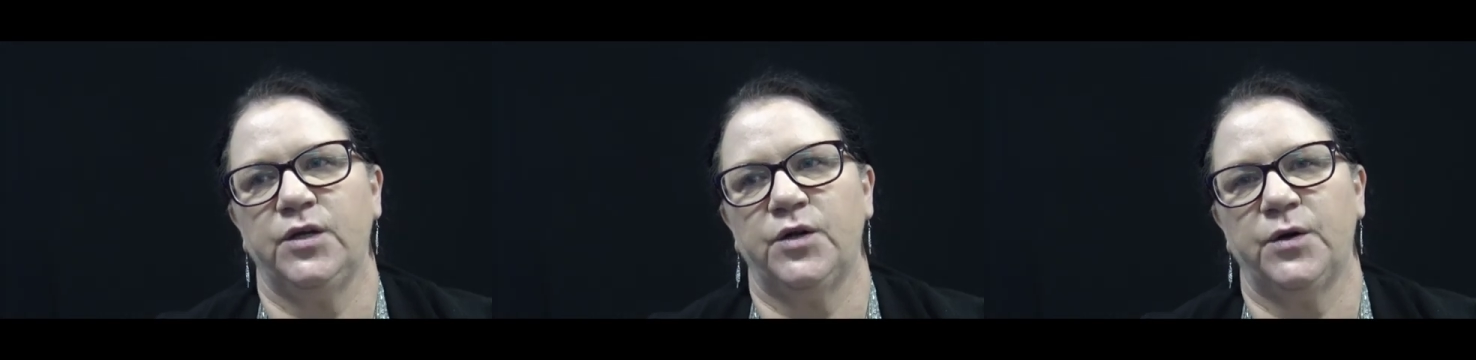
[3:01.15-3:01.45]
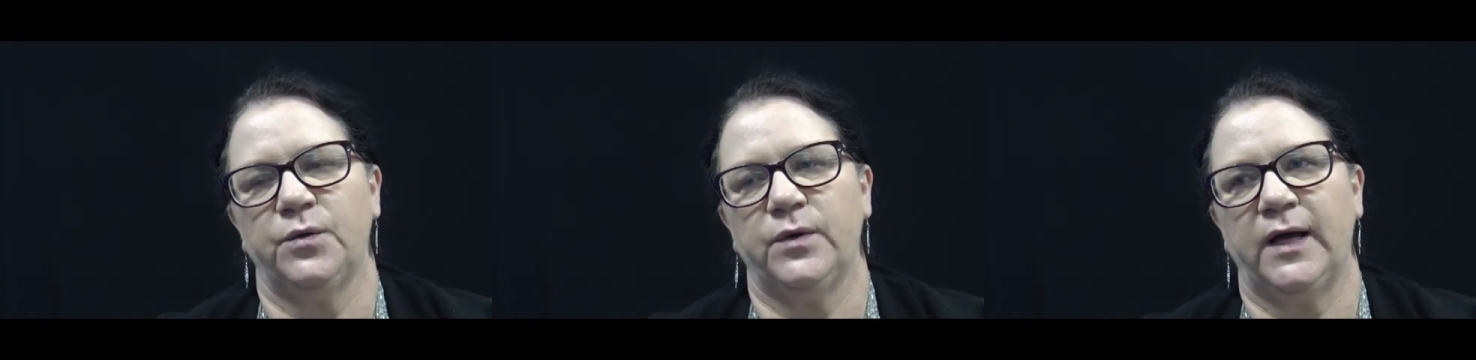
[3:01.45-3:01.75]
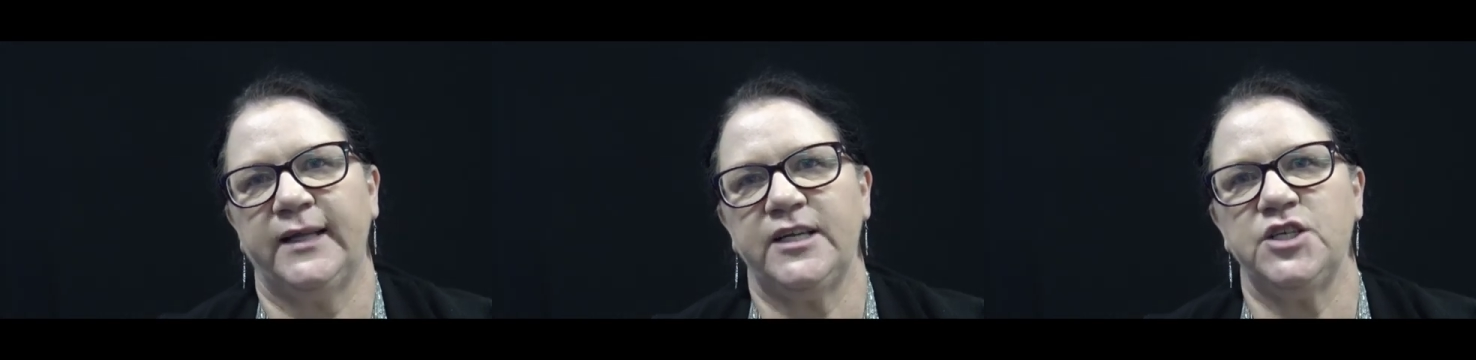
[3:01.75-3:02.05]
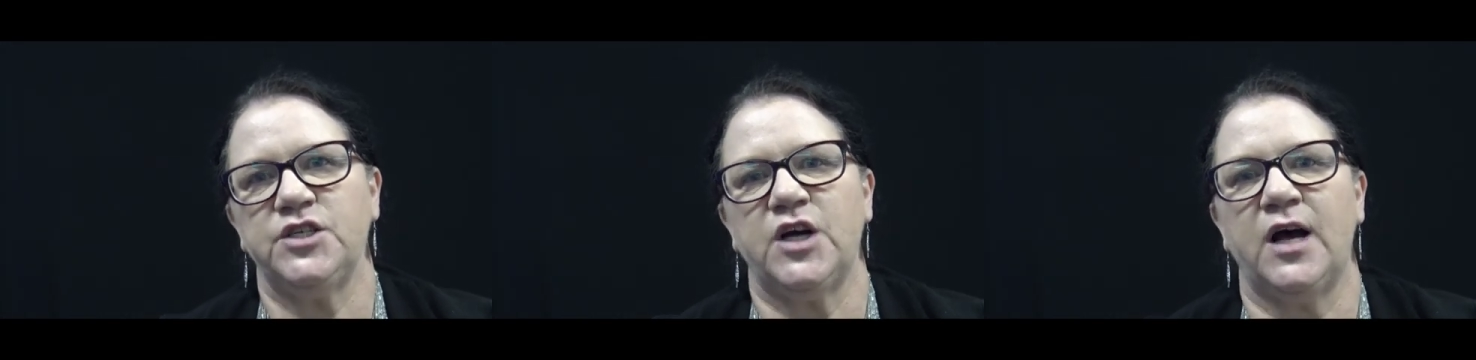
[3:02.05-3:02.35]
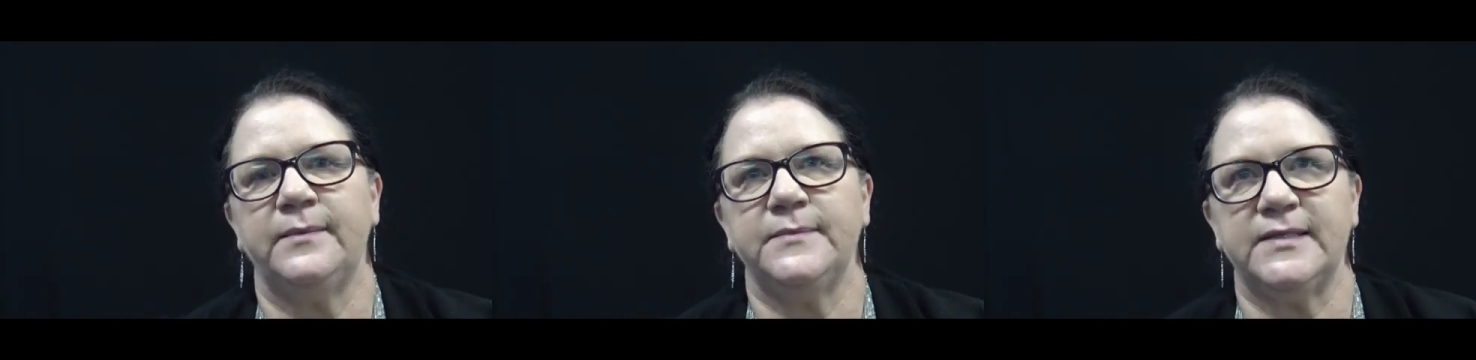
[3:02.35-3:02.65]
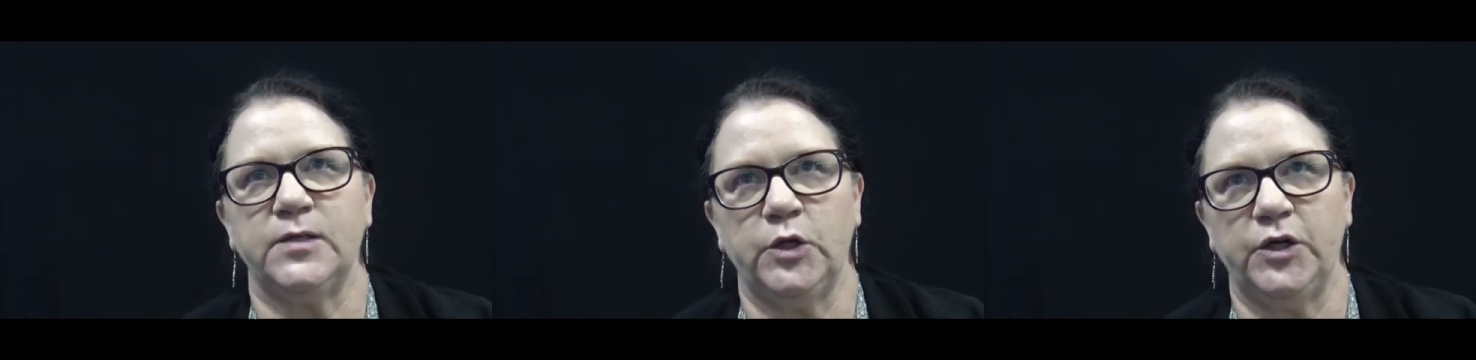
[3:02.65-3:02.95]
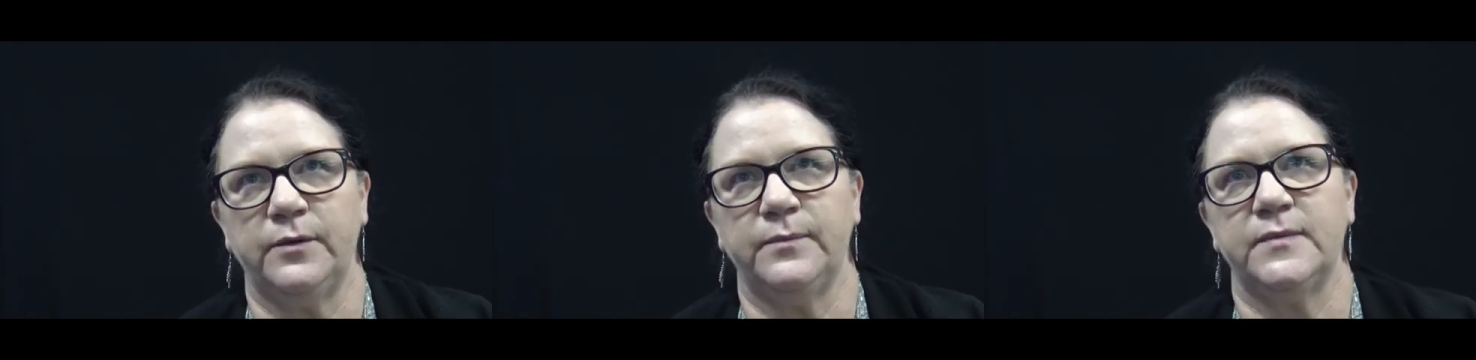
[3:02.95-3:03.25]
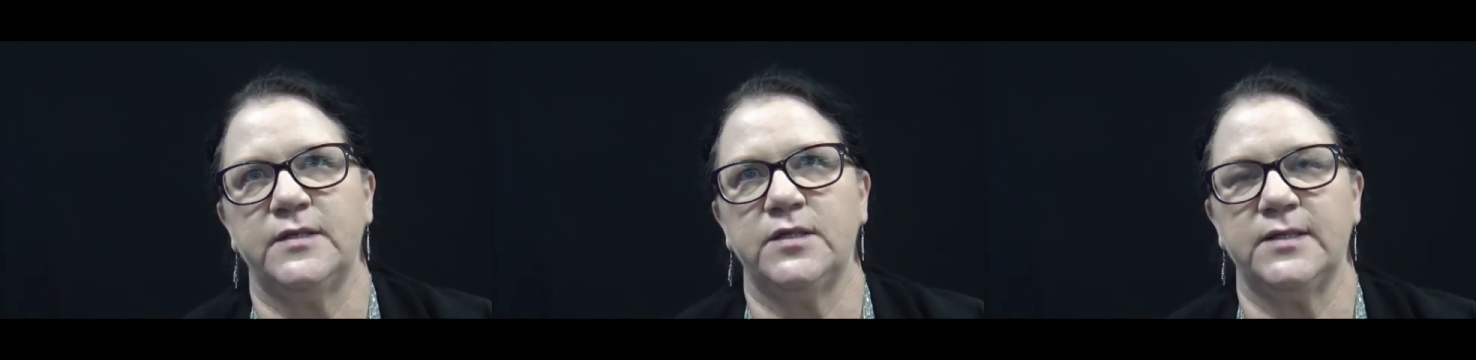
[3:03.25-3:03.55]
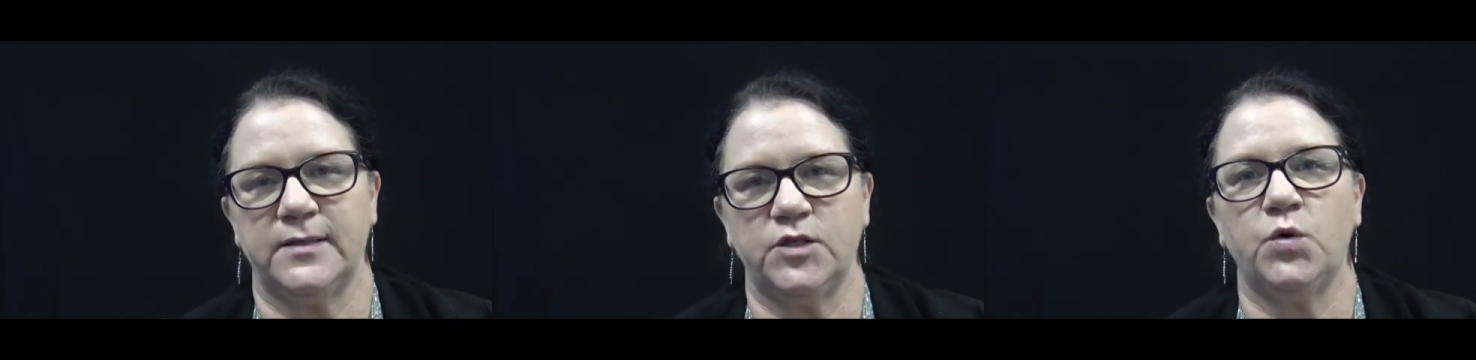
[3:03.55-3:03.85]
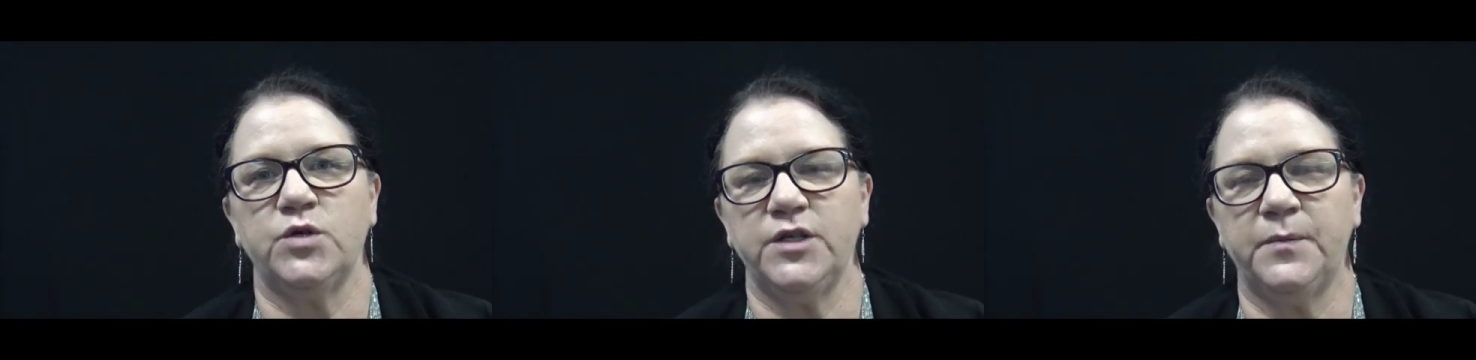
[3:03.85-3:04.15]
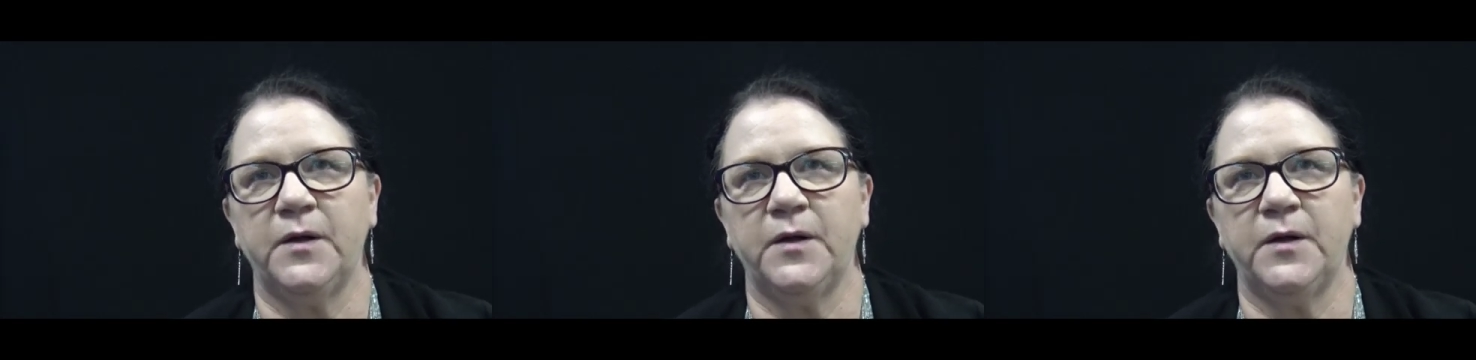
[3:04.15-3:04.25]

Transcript: you know election times loom talk to your